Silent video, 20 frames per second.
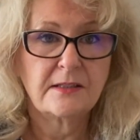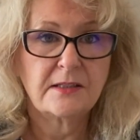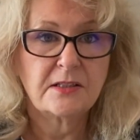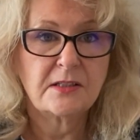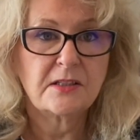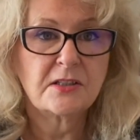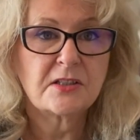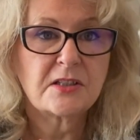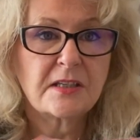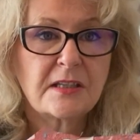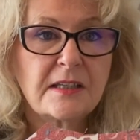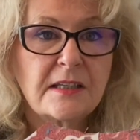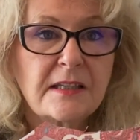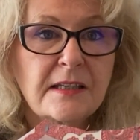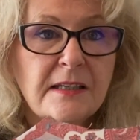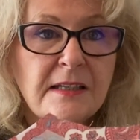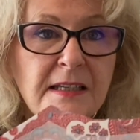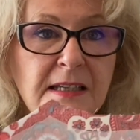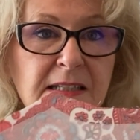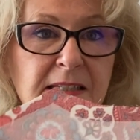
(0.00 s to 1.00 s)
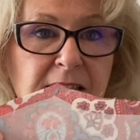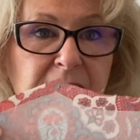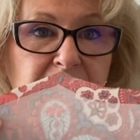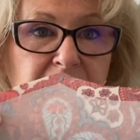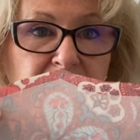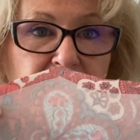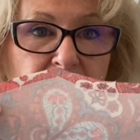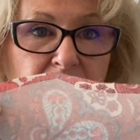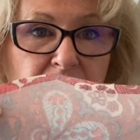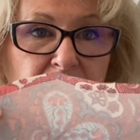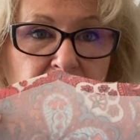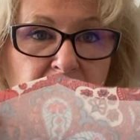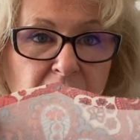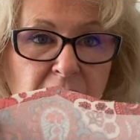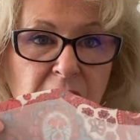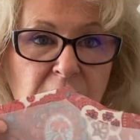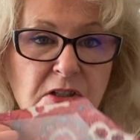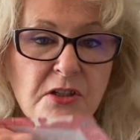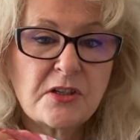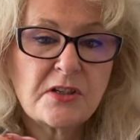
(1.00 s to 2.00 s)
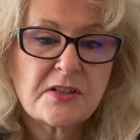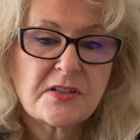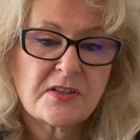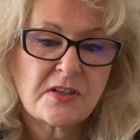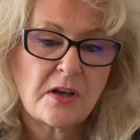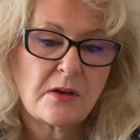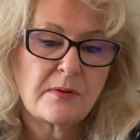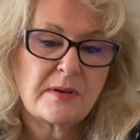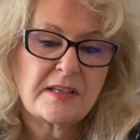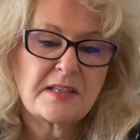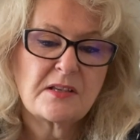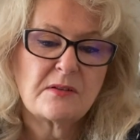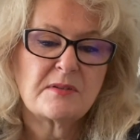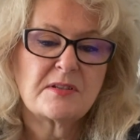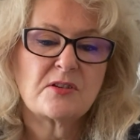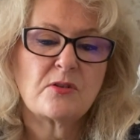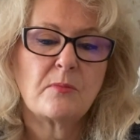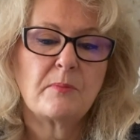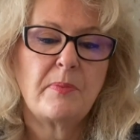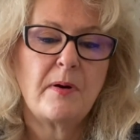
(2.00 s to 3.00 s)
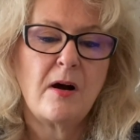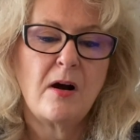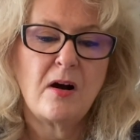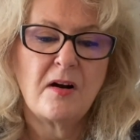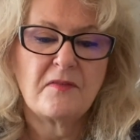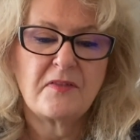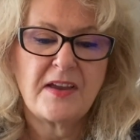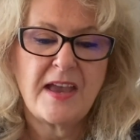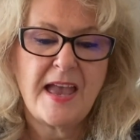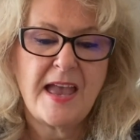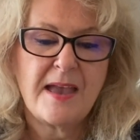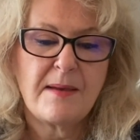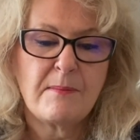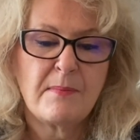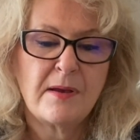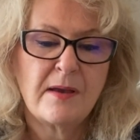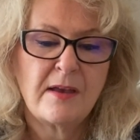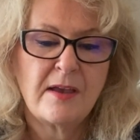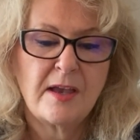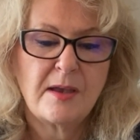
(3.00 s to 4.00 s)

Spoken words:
You need it so, you know, you do your sewing so it's not part of your hem.